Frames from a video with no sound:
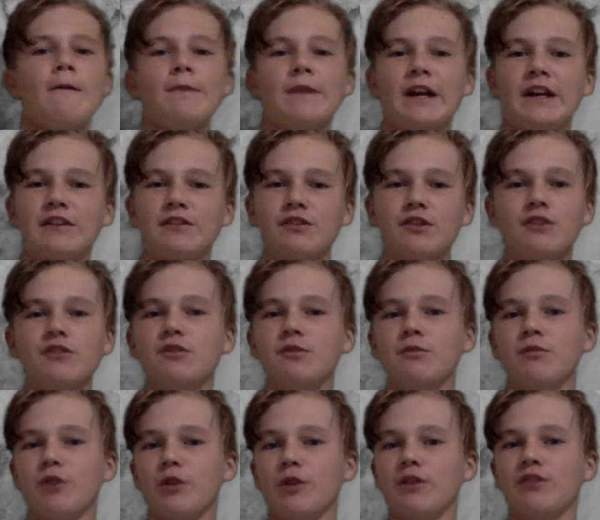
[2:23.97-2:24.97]
and it's got some
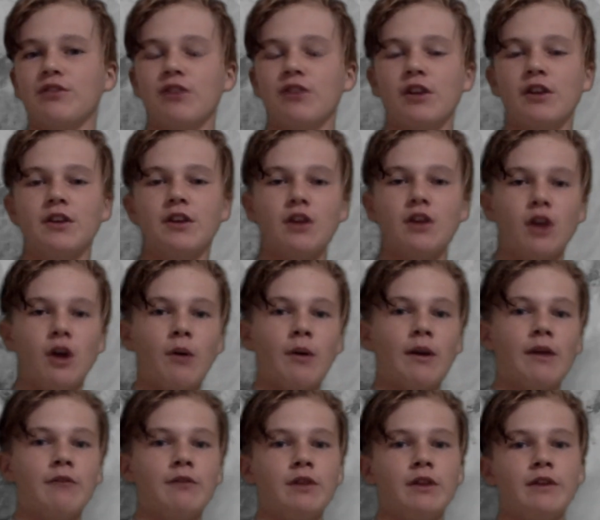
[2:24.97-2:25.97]
very solid lower
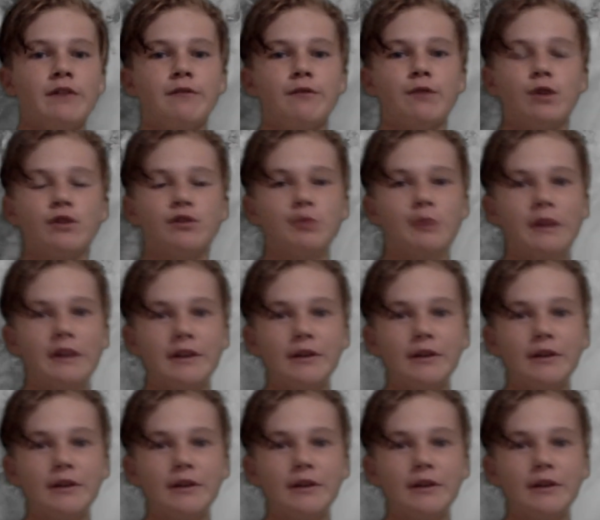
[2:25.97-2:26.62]
level inflow as well.